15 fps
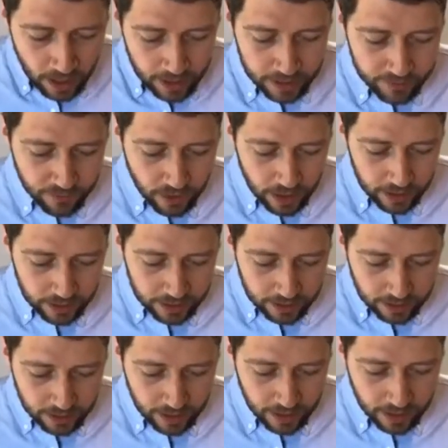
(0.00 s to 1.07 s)
And then finally,
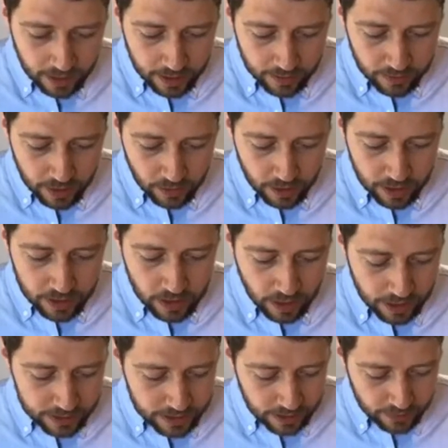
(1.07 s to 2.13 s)
there are
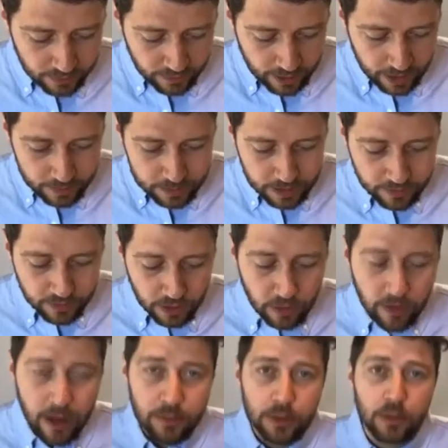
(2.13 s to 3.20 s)
19 farms up for
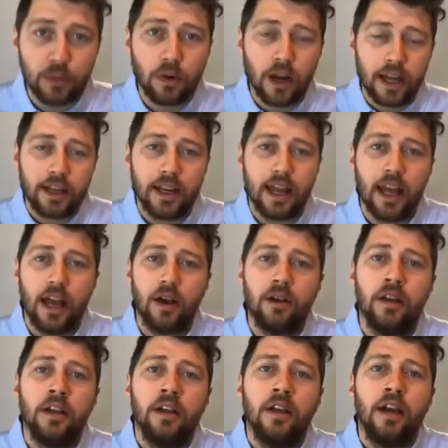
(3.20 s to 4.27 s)
grabs right
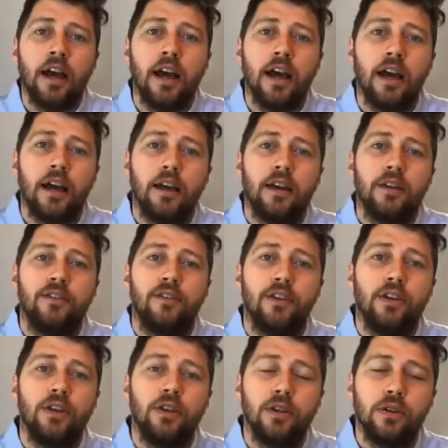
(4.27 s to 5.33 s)
now
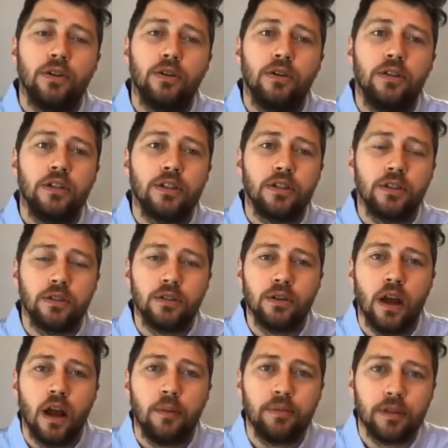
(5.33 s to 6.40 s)
for you
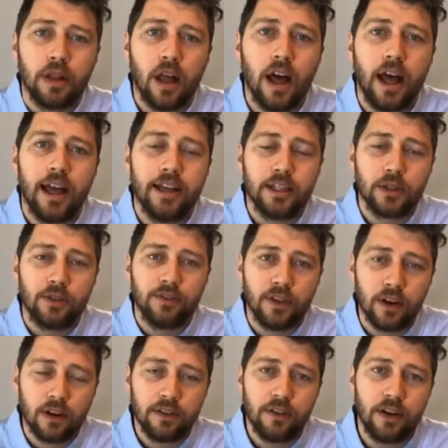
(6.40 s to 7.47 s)
to apply. It's
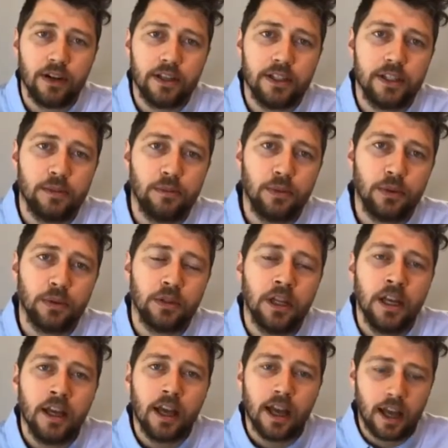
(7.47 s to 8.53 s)
very, very
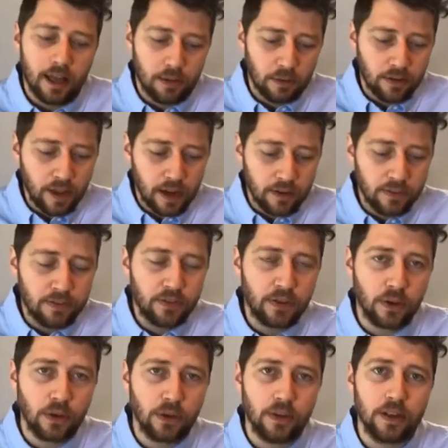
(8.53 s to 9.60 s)
simple. We've had a
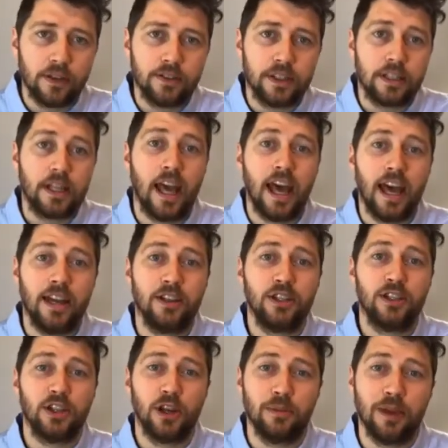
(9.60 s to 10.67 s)
few that have just had
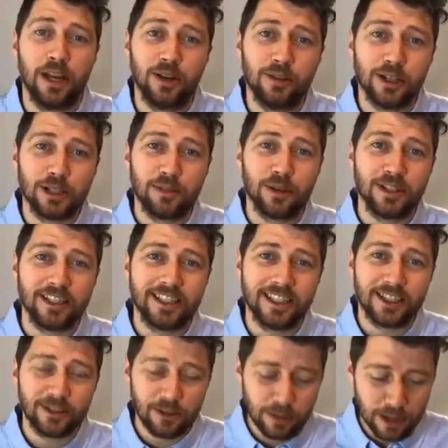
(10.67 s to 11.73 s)
so many
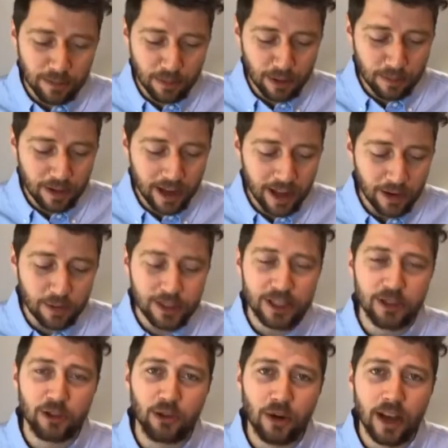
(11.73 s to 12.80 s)
responses. We've been bombarded,
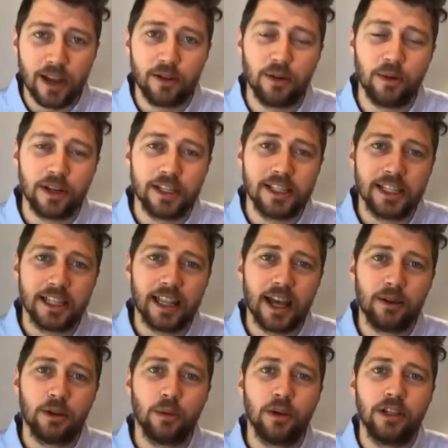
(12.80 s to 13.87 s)
which is great. We want to see
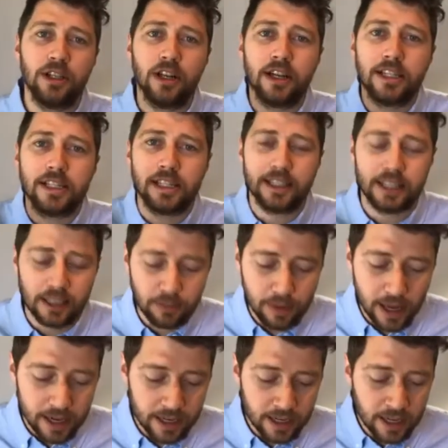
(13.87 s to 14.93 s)
that. We want you guys thinking
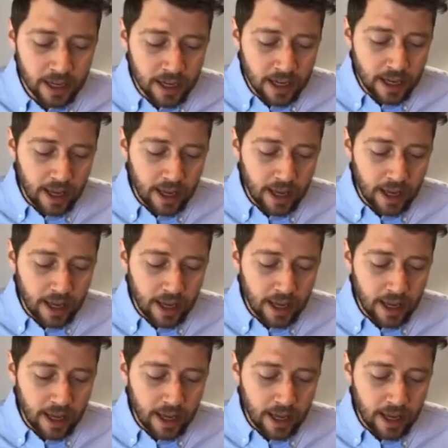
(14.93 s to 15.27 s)
about it.